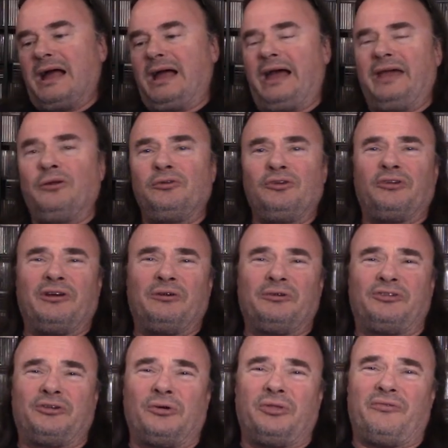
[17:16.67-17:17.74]
I don't really always
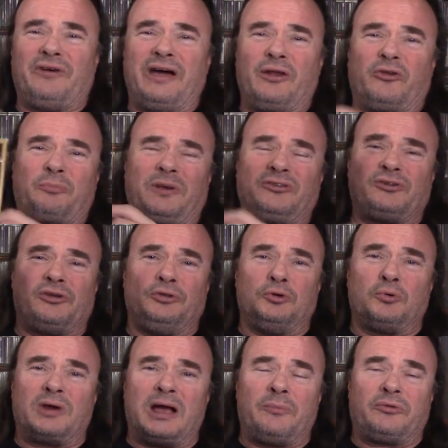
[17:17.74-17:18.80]
show the vinyl, especially on
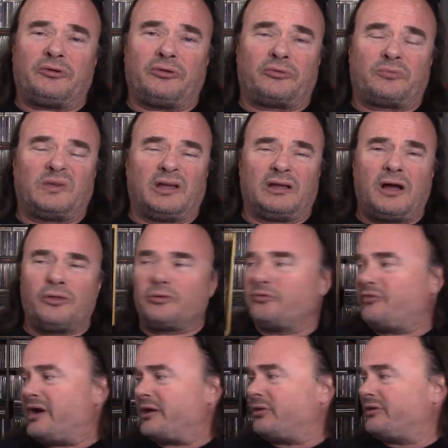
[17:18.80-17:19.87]
newer albums, because colored
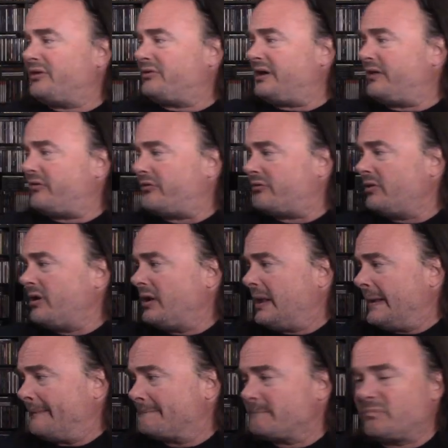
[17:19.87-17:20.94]
vinyl these days is,
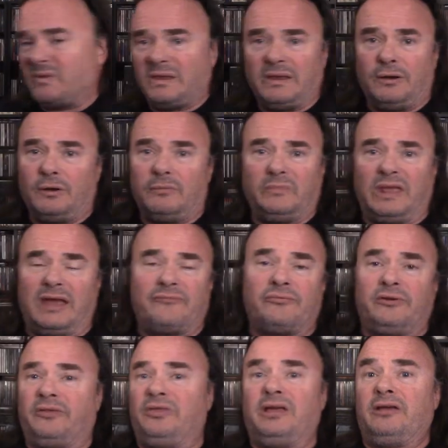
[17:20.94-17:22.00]
you know,
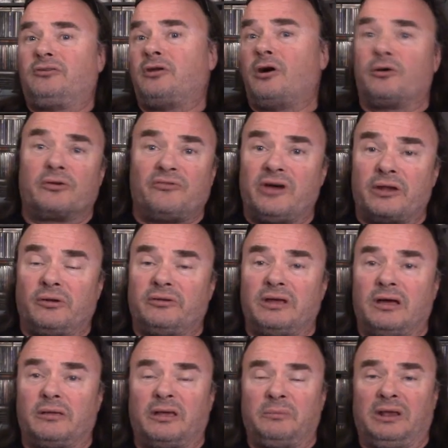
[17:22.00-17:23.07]
everything is colored vinyl
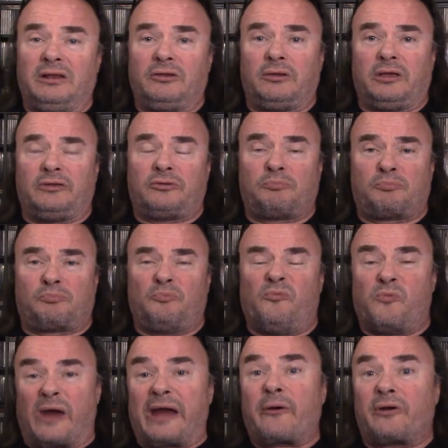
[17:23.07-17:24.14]
now. I mean, it's
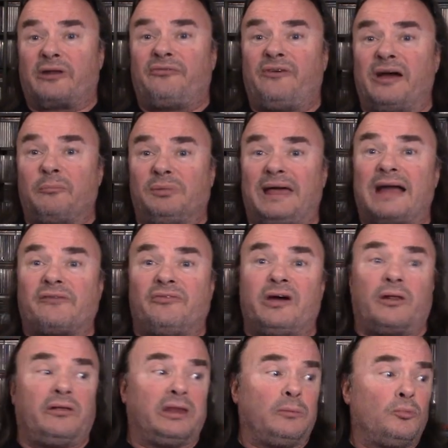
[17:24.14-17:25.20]
rare to find black
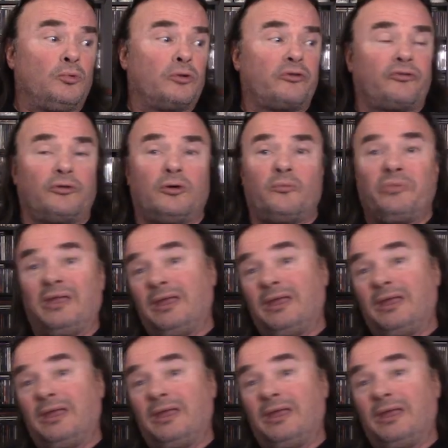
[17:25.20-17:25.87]
vinyl anymore. So